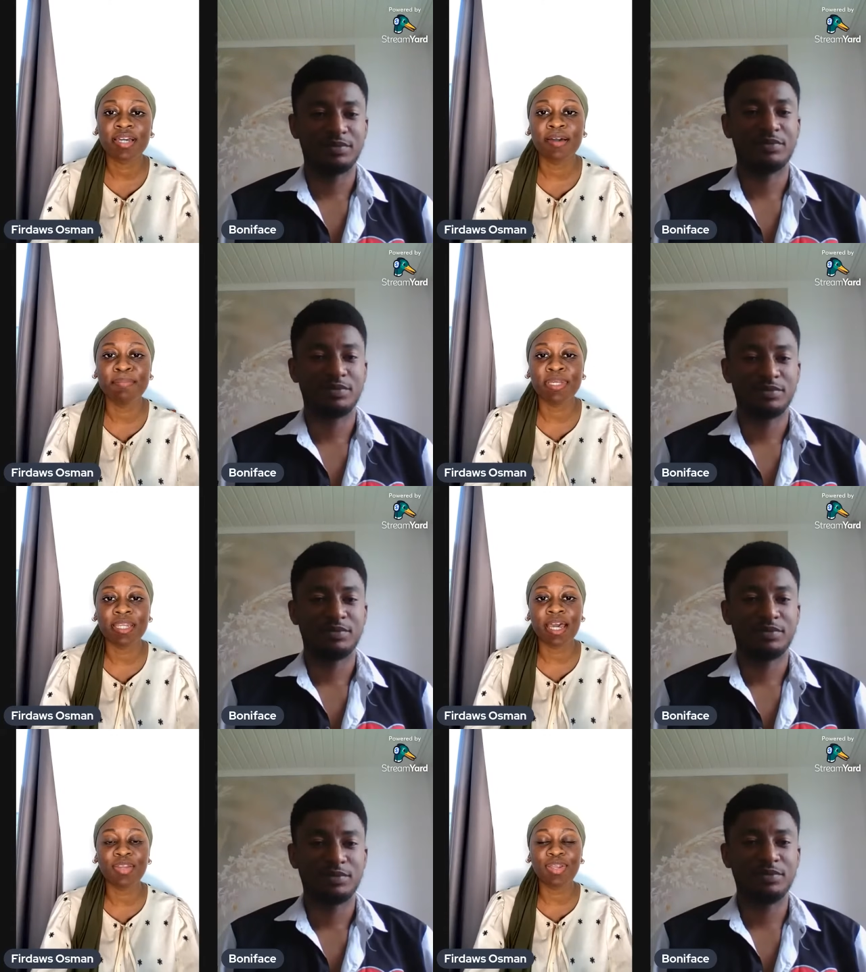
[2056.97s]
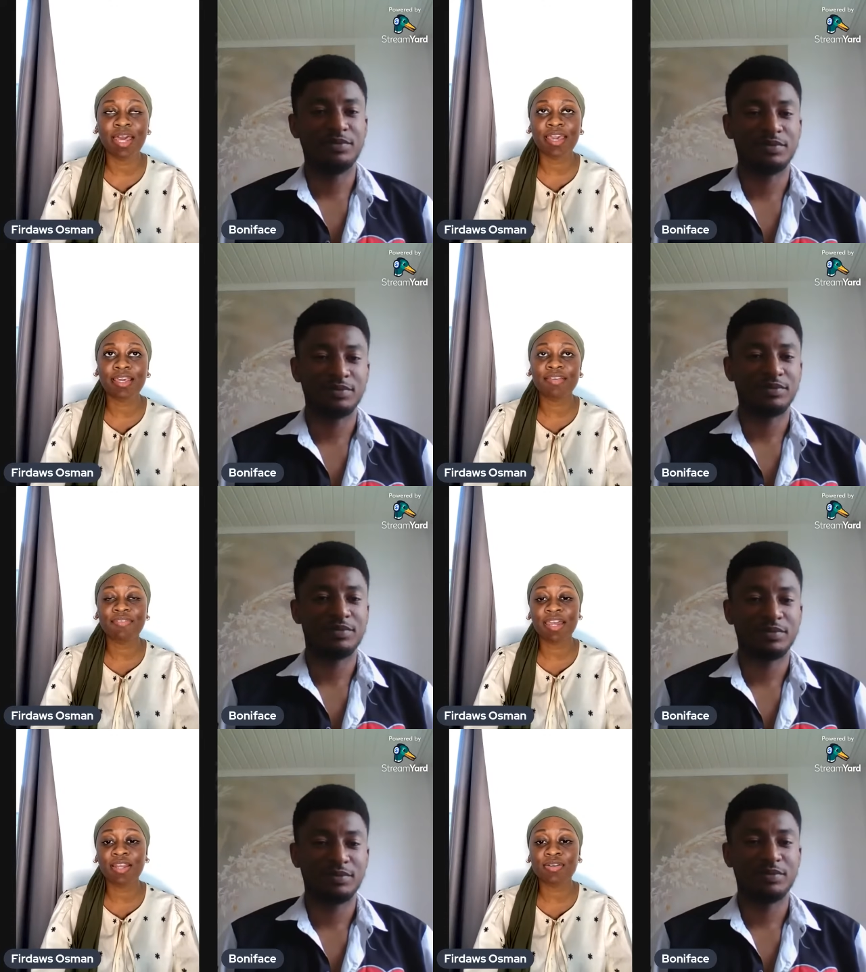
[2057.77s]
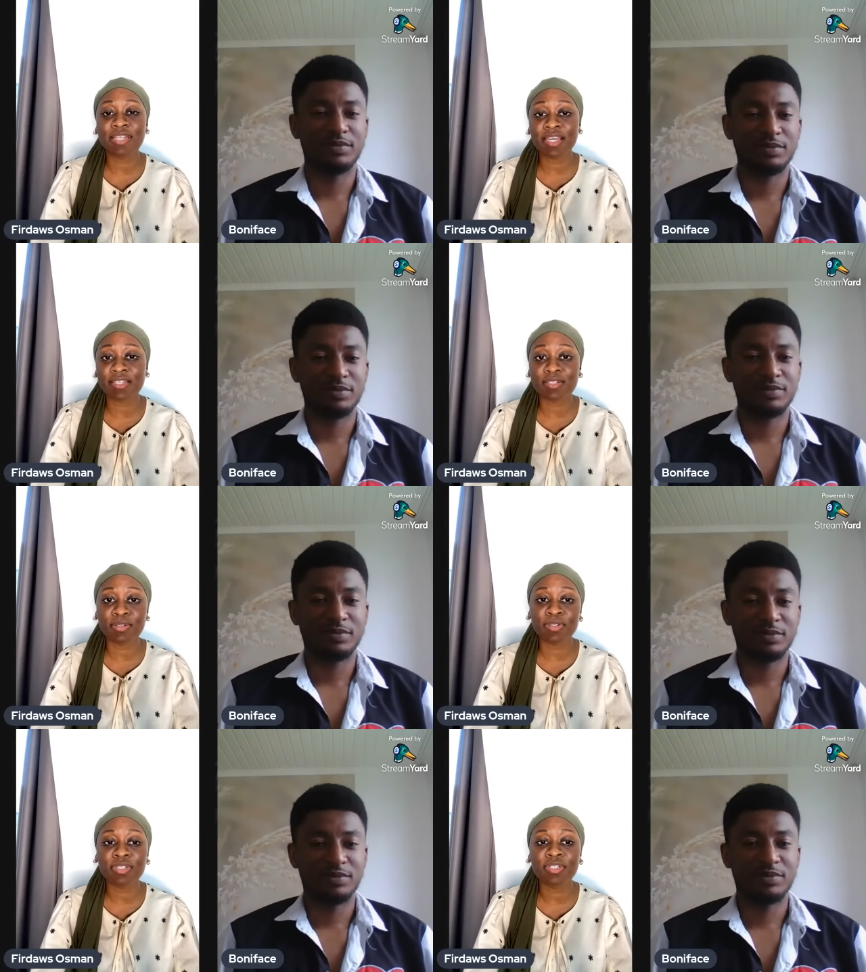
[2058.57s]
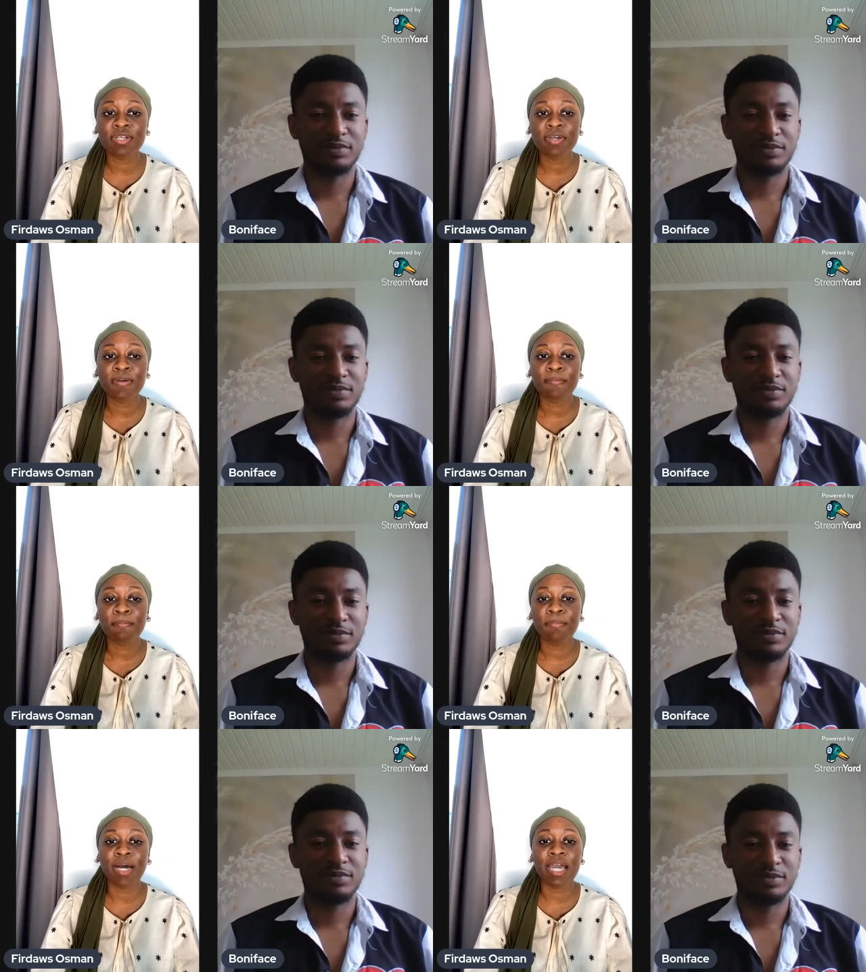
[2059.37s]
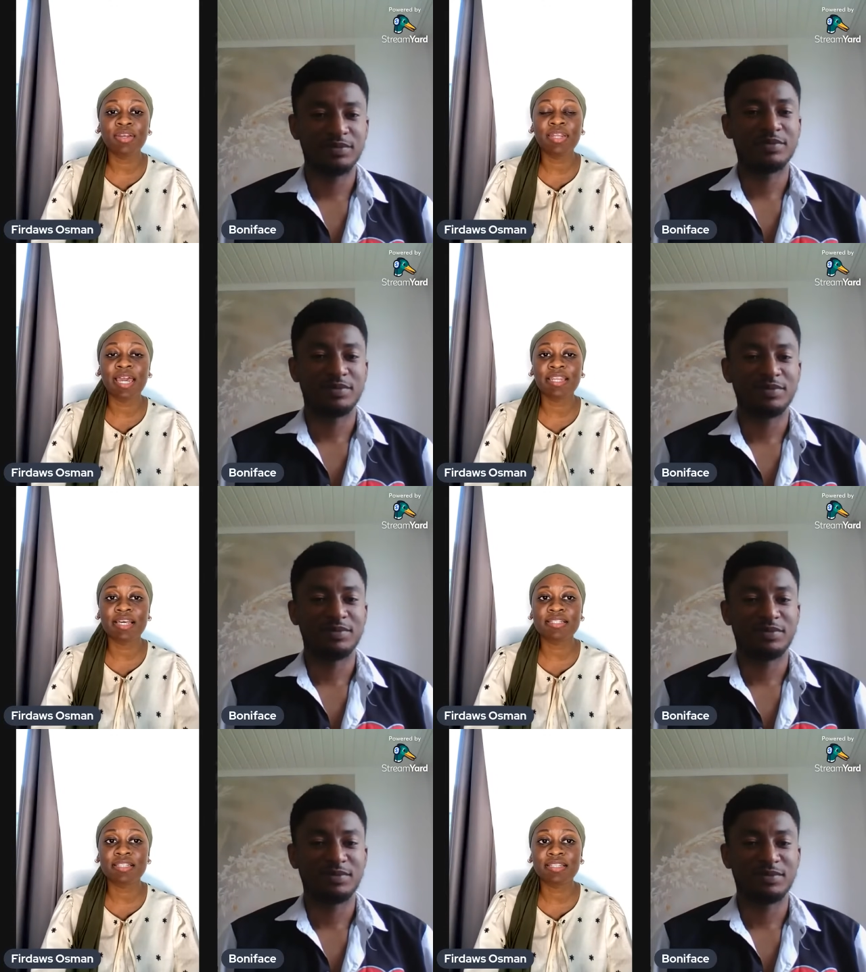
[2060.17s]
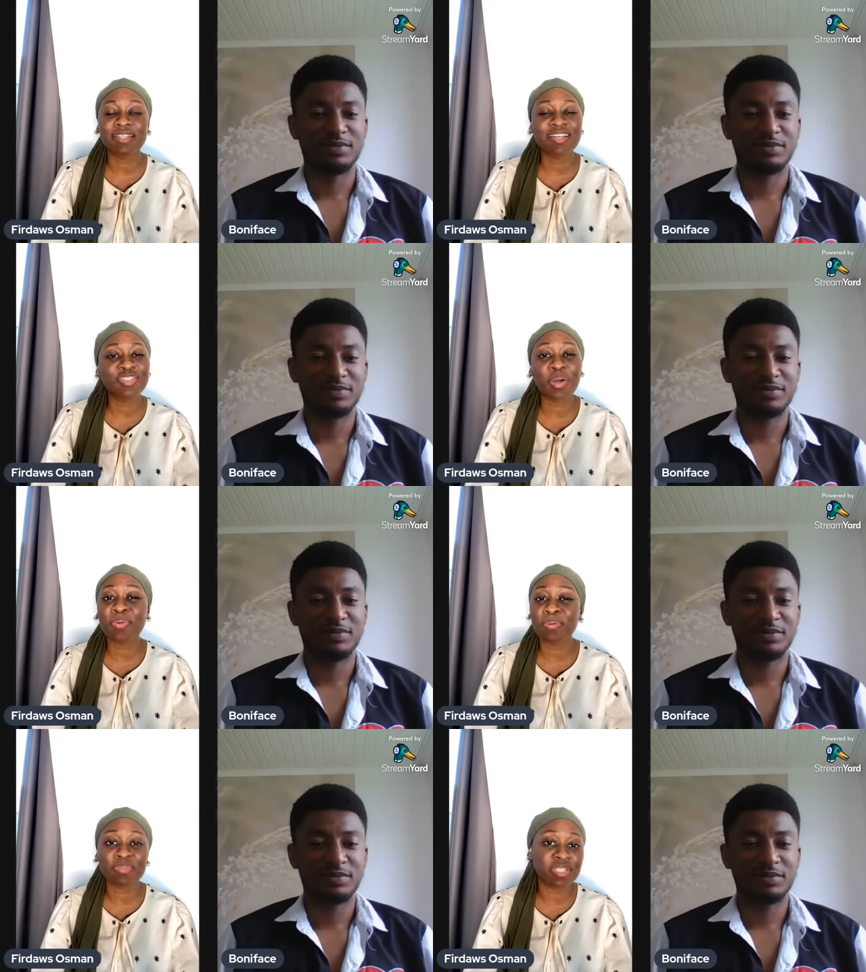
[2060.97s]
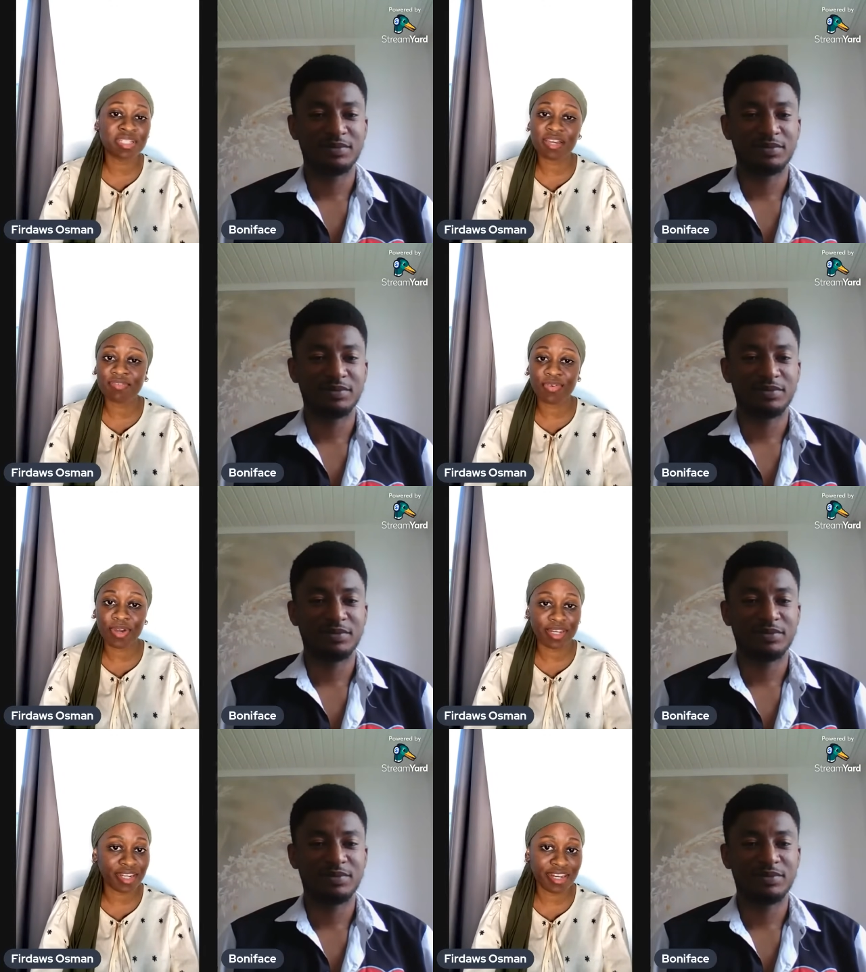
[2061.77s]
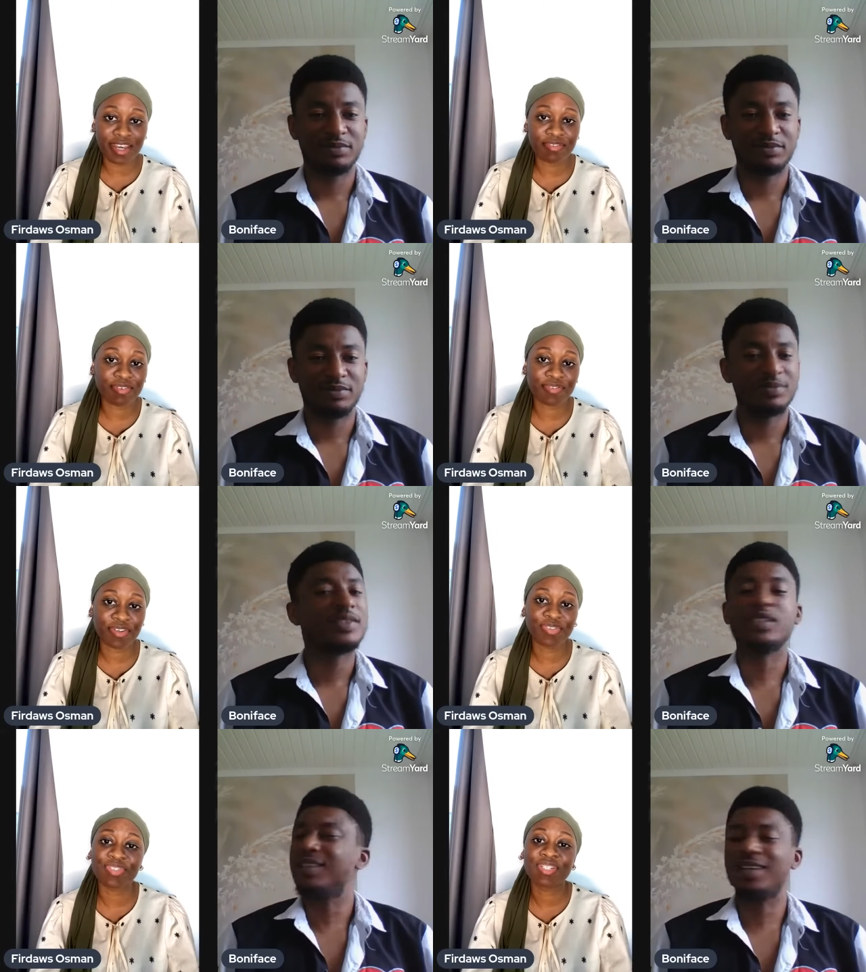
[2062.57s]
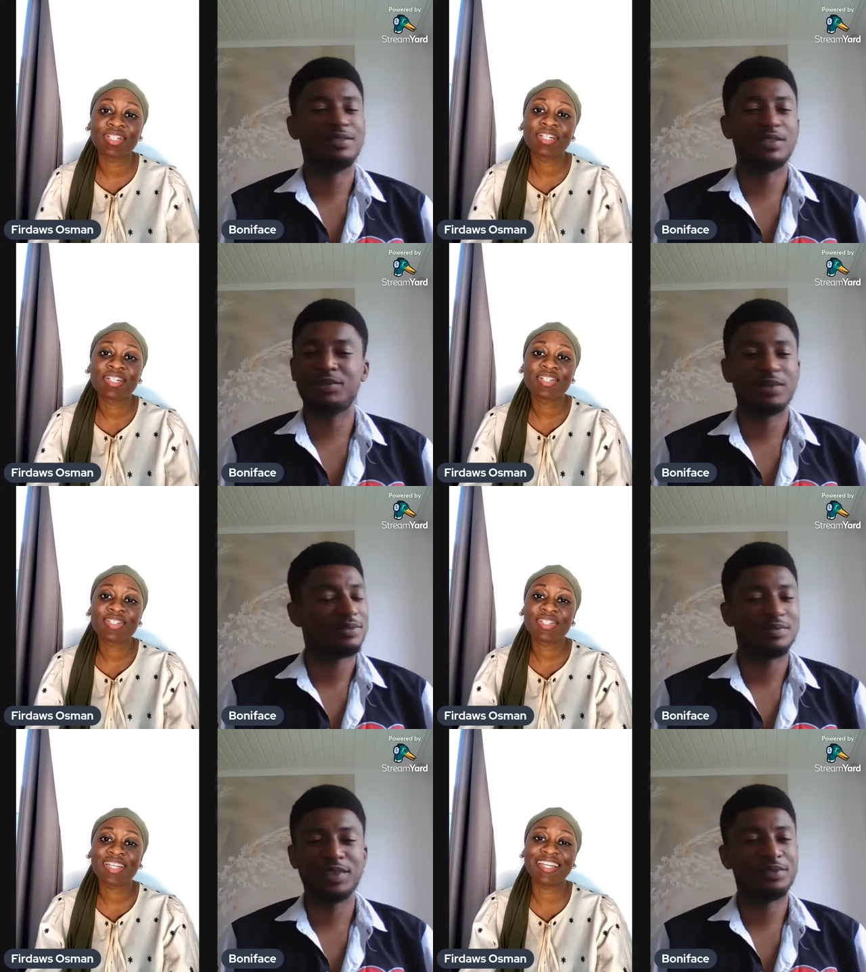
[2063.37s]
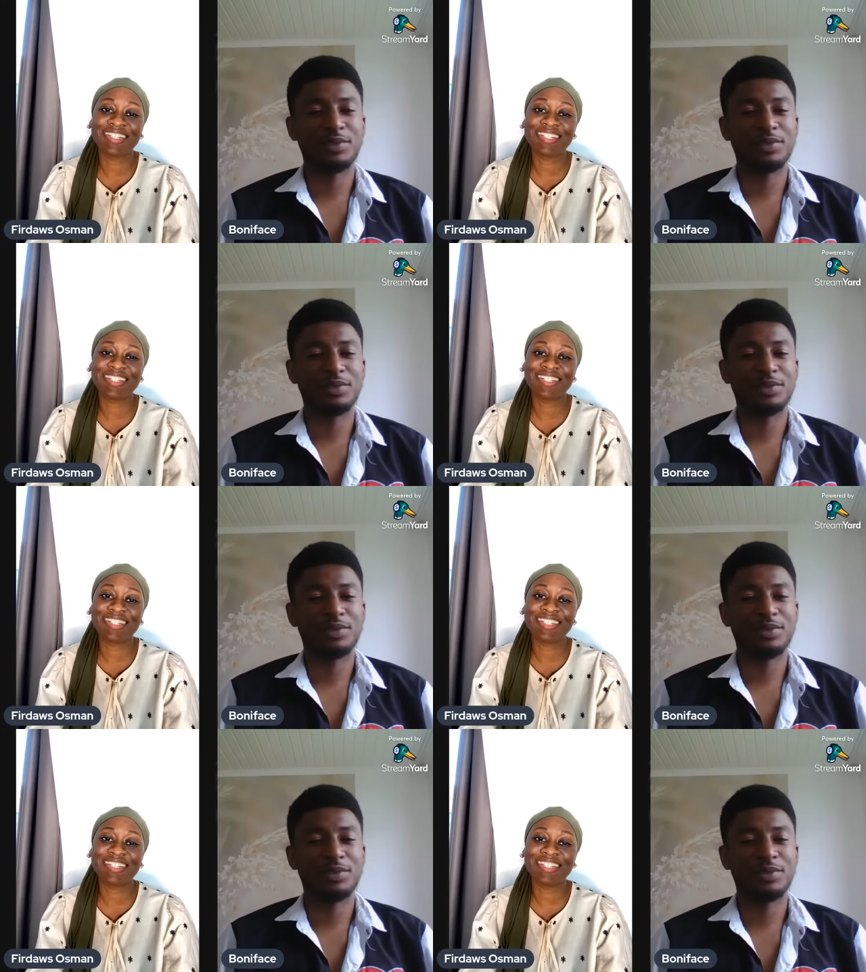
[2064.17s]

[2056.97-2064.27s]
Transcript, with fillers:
Speaker 1: I mean, I know like right now tech is good, but I know like there's there's job competition everywhere in, in every field. Every, every.